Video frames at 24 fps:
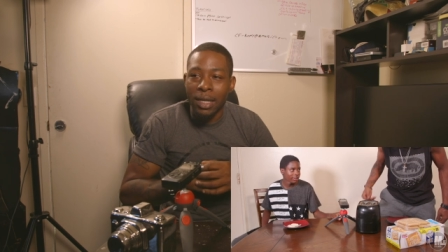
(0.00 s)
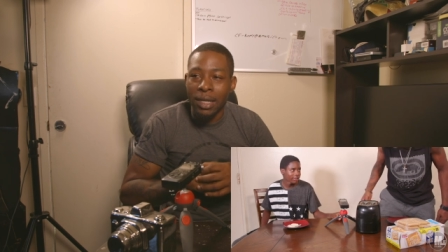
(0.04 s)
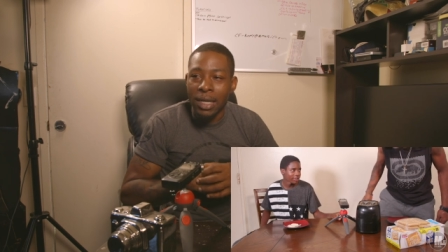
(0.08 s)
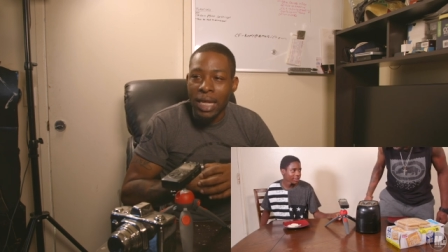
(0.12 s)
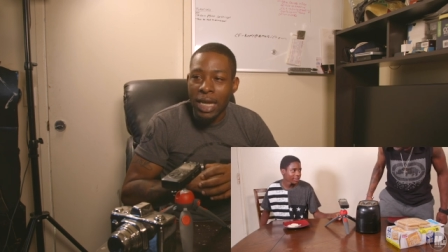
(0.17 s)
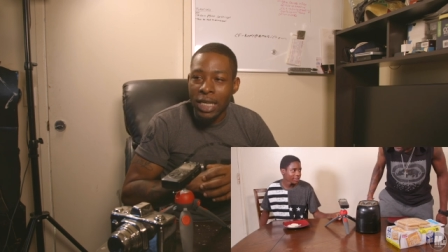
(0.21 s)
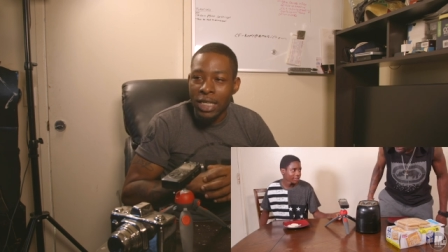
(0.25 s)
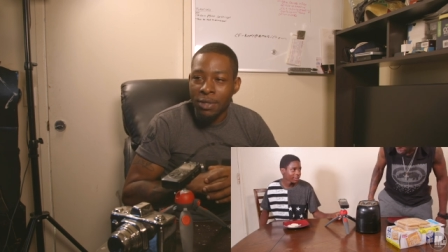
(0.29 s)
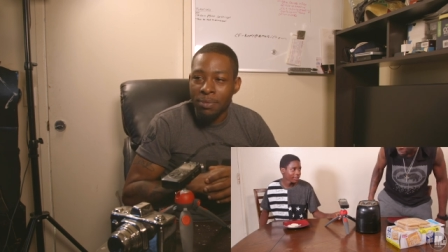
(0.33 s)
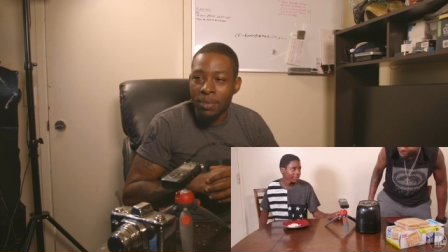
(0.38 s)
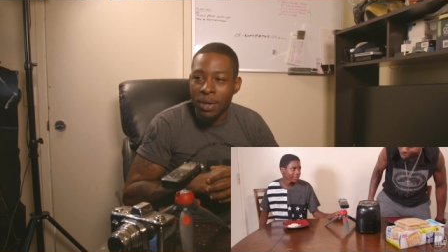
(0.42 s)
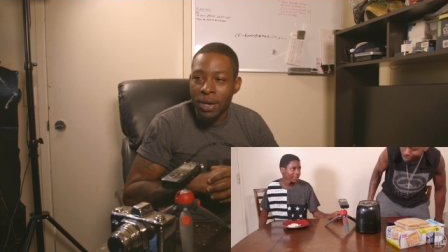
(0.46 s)

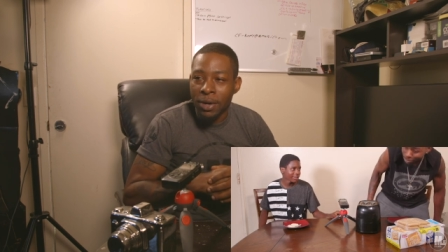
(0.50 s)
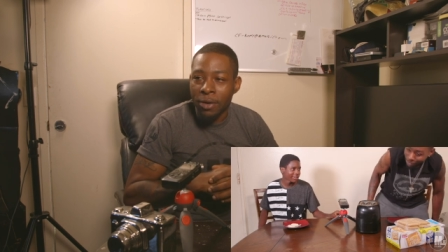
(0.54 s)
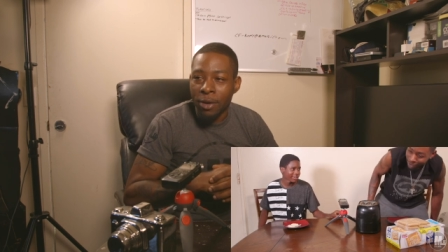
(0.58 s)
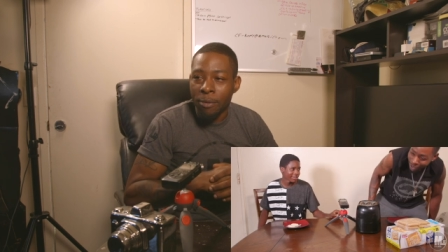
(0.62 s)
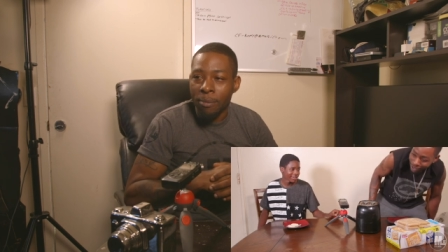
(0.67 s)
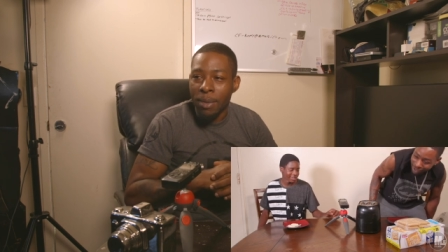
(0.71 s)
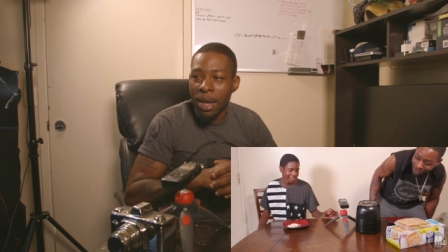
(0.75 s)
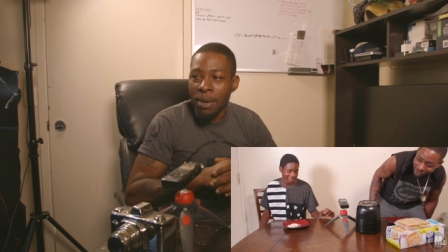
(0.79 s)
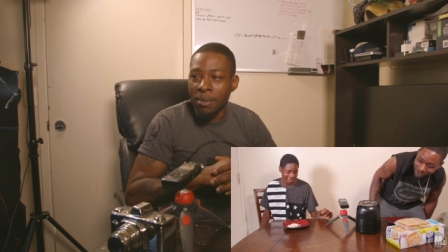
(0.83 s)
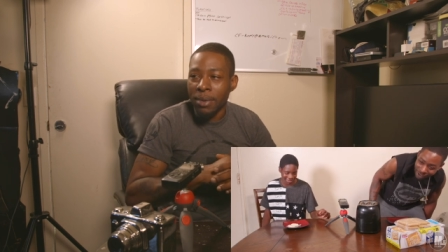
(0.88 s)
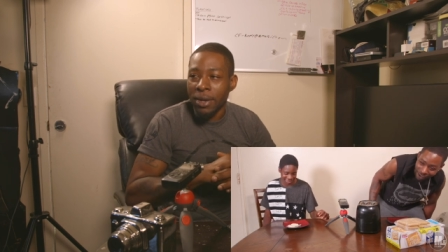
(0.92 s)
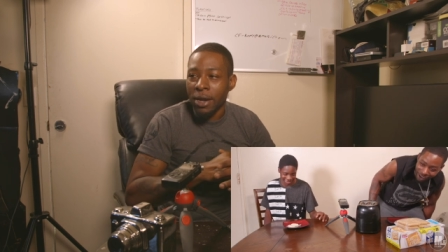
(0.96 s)
next month or
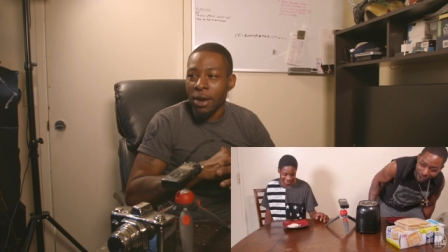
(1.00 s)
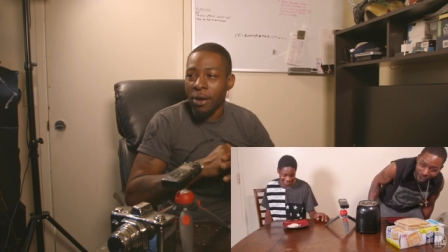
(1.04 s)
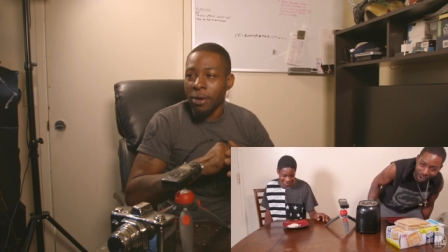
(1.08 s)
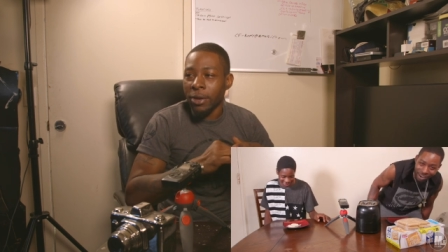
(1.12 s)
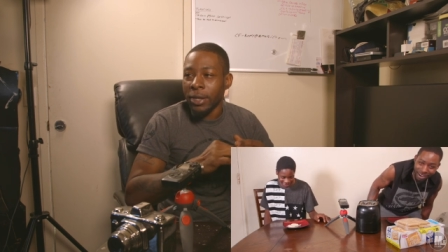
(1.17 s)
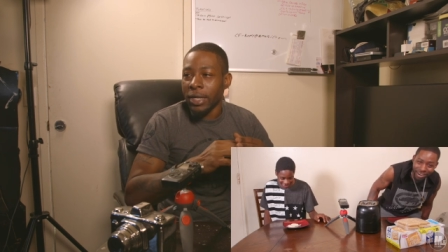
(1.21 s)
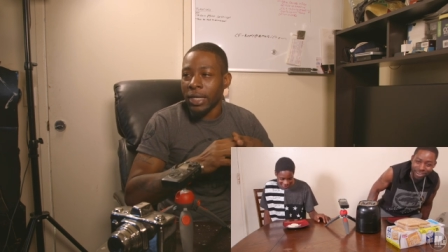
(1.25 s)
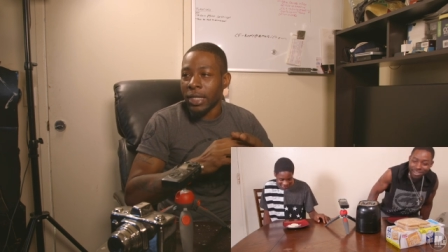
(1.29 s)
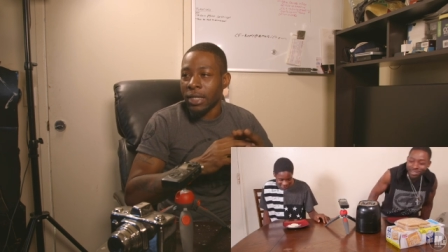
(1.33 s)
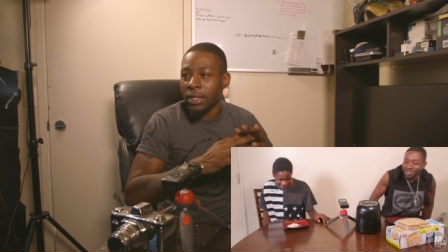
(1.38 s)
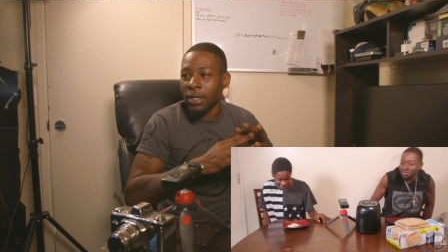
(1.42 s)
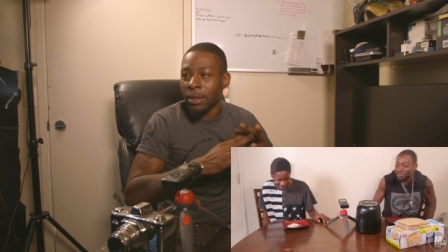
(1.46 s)
maybe
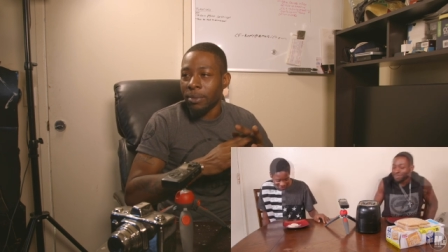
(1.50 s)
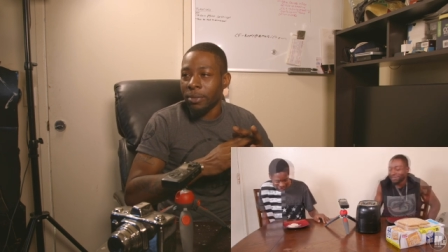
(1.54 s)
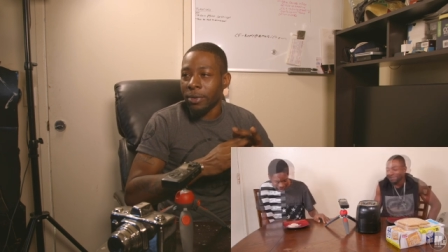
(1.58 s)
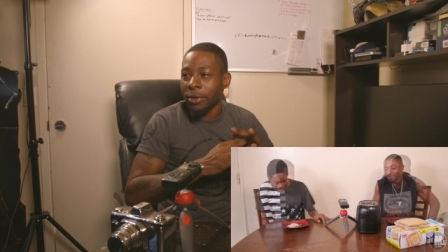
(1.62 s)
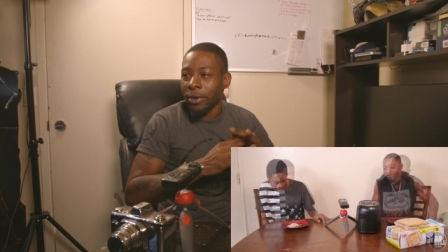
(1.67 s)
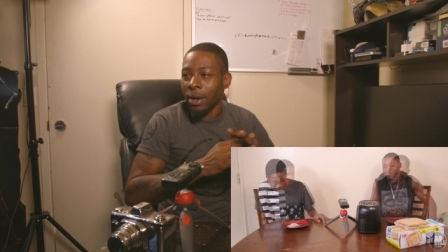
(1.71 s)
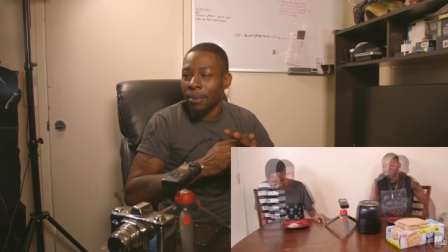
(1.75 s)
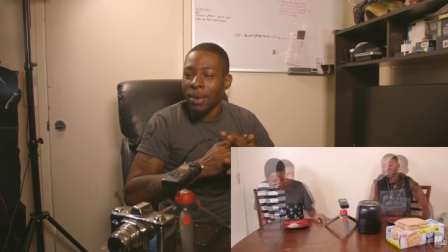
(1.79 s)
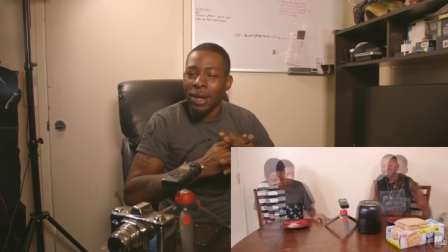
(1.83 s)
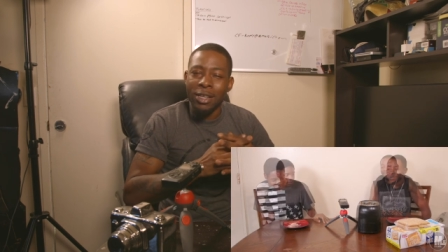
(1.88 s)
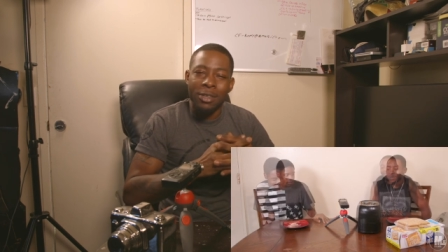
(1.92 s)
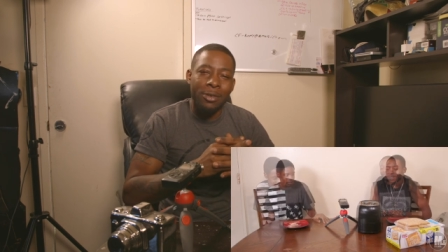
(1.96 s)
early
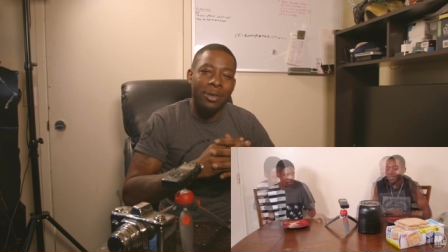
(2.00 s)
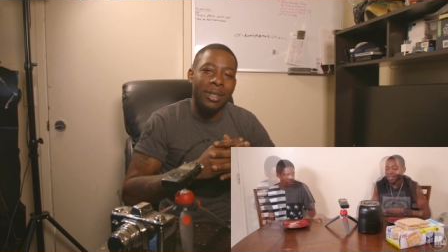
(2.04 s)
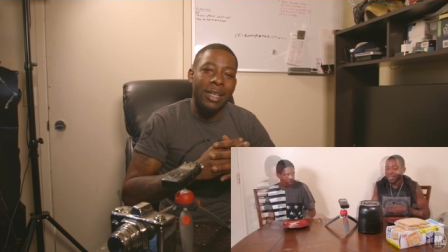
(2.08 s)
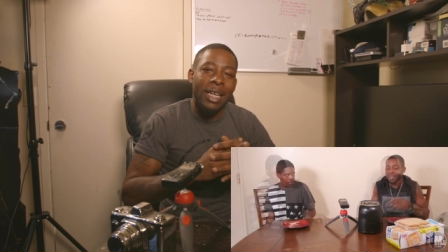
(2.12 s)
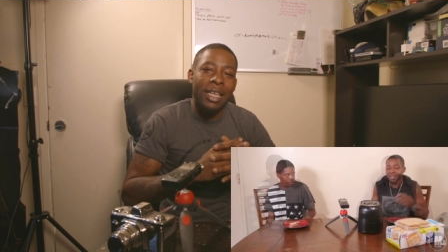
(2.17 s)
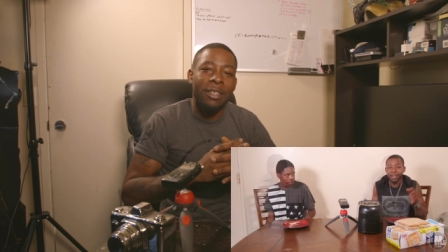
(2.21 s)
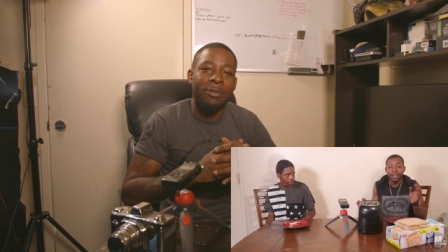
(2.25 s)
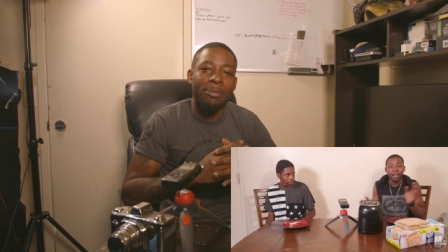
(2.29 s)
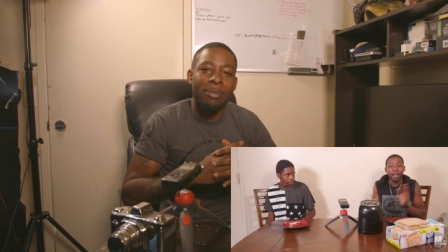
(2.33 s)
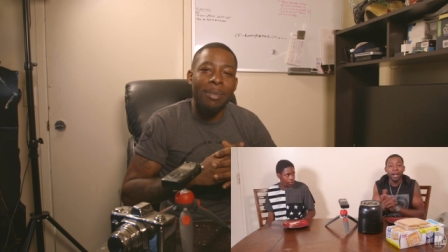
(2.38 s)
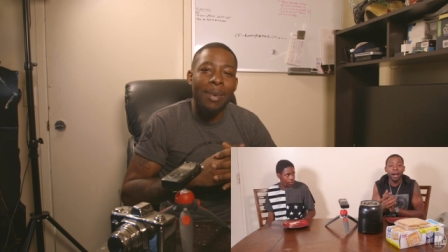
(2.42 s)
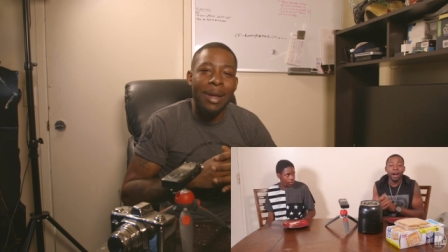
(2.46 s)
December. I might do it
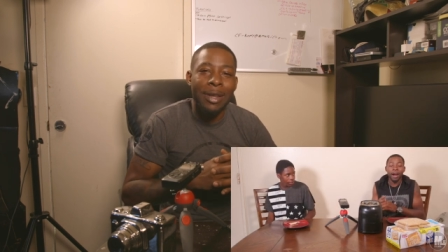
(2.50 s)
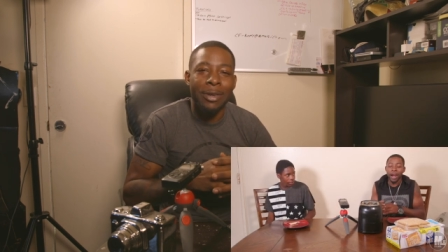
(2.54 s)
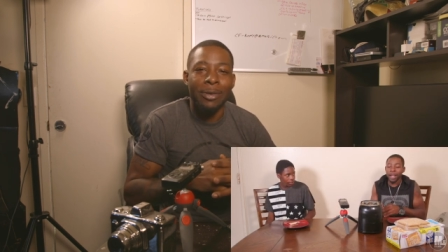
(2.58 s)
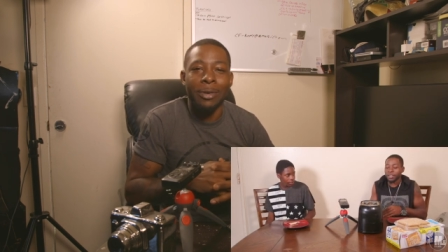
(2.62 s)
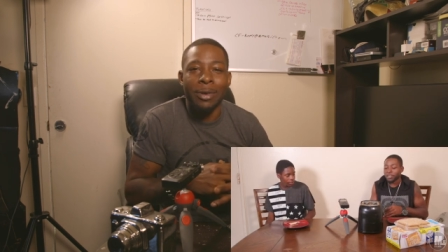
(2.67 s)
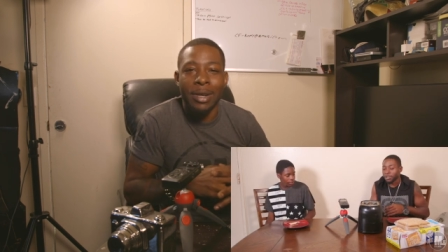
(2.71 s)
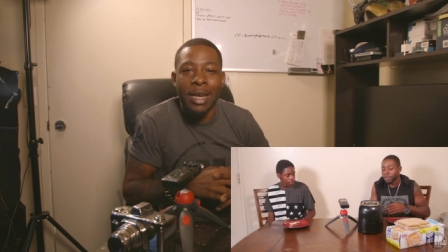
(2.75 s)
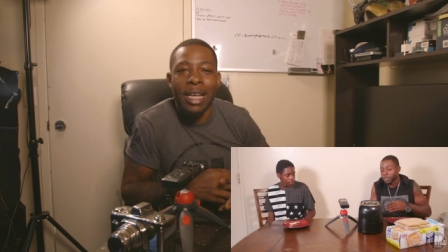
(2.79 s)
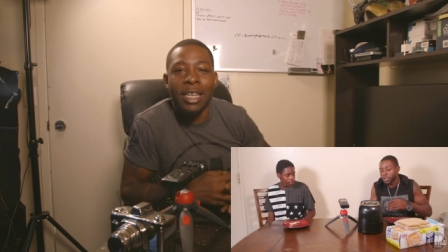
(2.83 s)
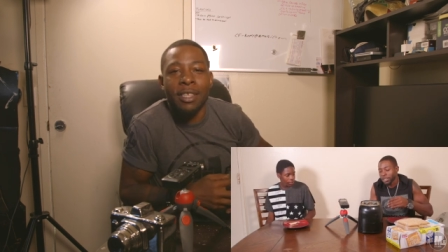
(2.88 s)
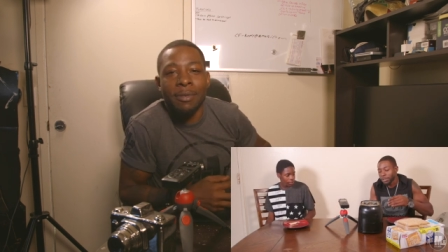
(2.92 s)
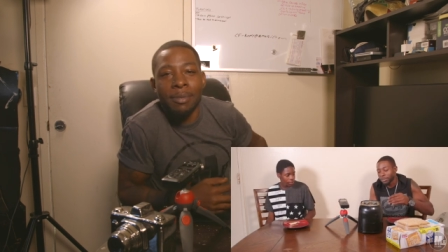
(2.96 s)
next. We might do
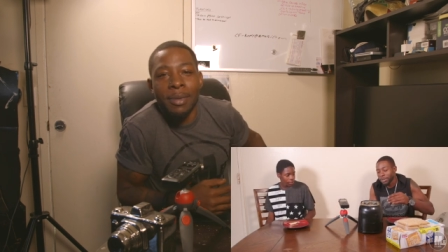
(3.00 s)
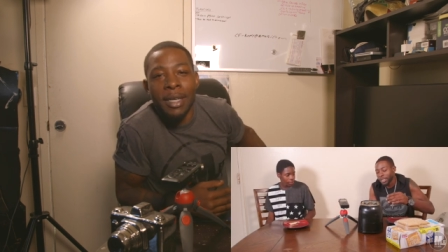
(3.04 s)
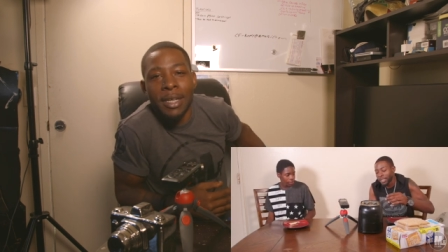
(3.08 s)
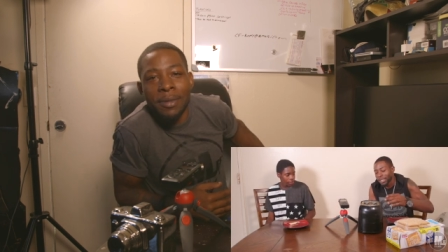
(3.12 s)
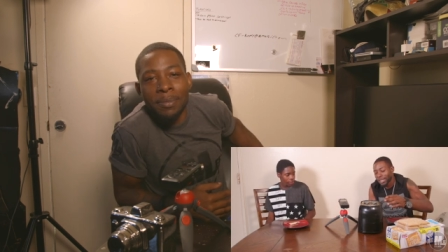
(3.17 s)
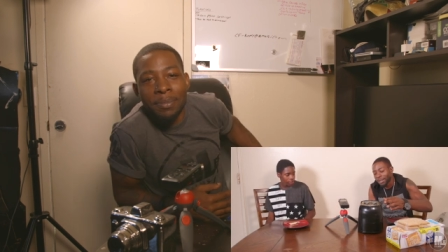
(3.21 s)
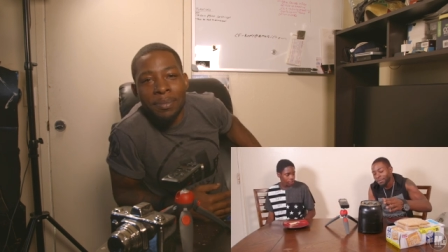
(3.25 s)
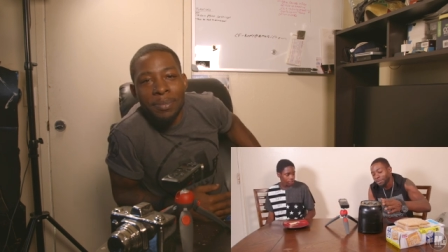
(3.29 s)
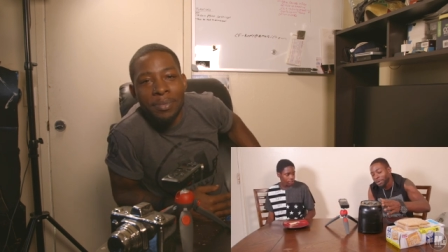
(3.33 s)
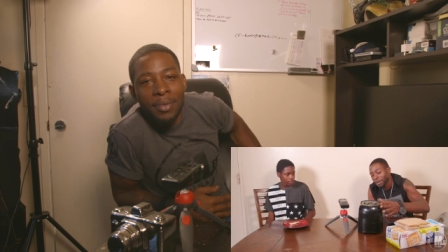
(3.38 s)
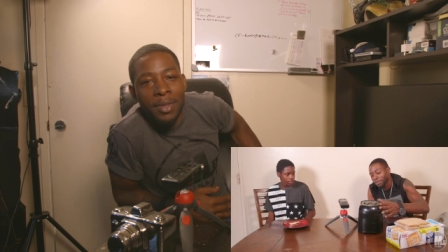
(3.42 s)
it next month.